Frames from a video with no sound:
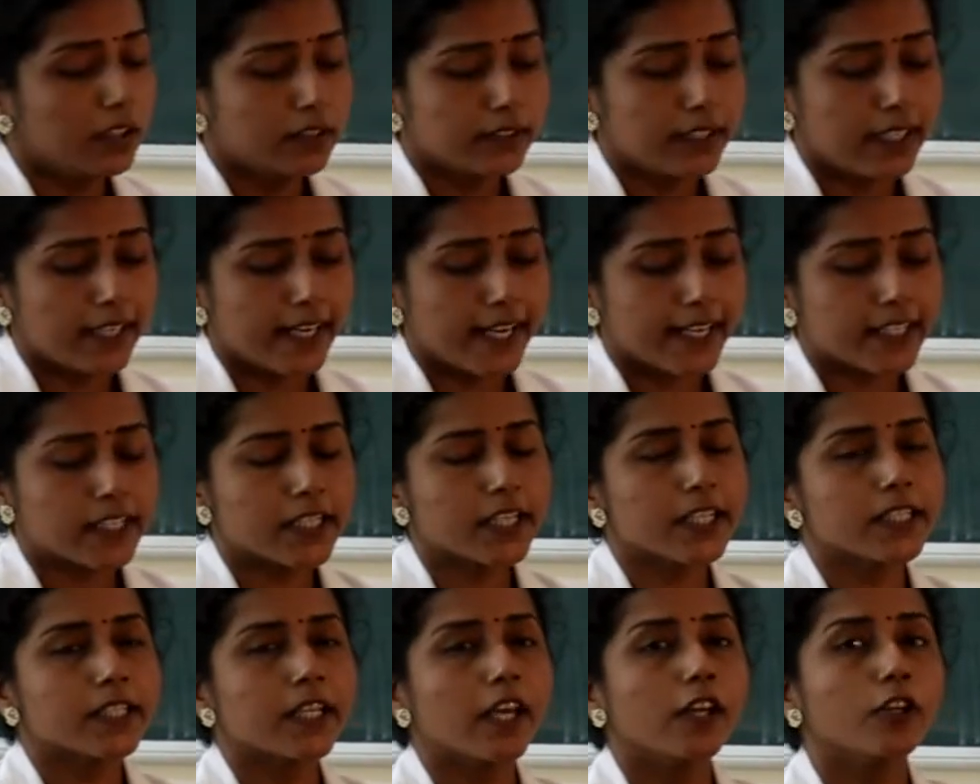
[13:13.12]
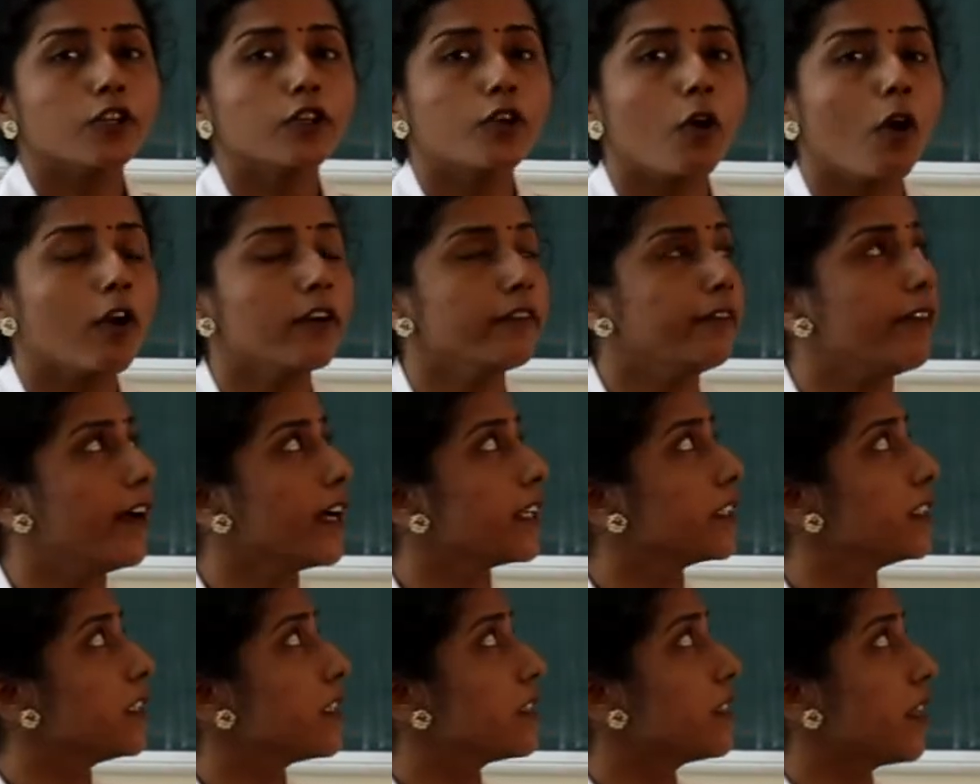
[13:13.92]
The next is a
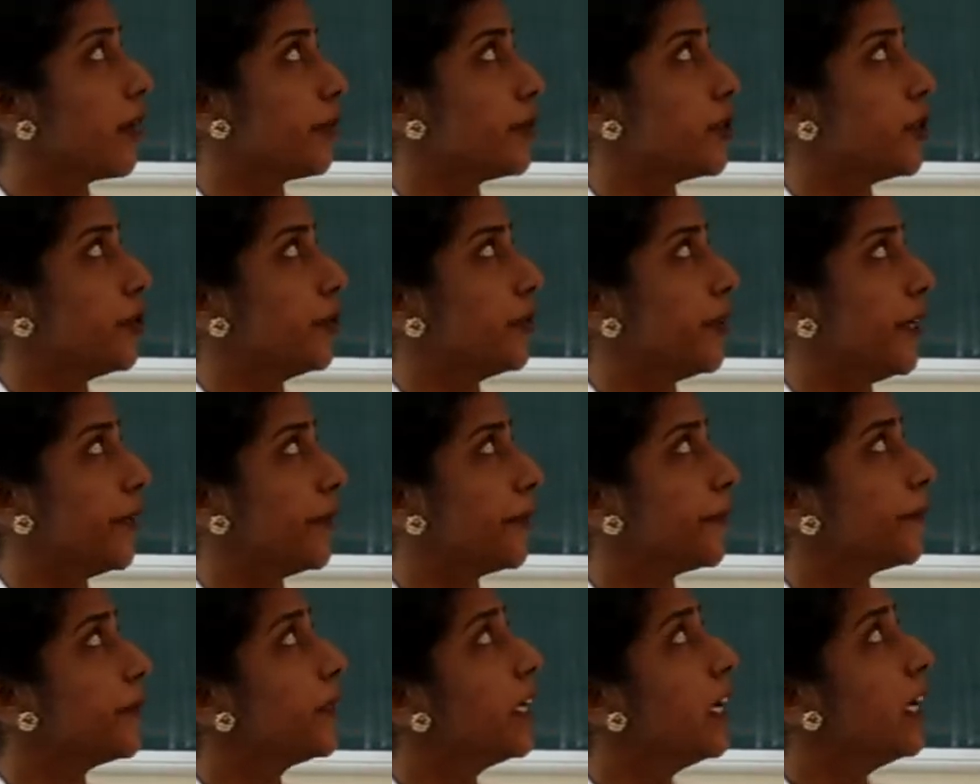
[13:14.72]
non-factor substitute.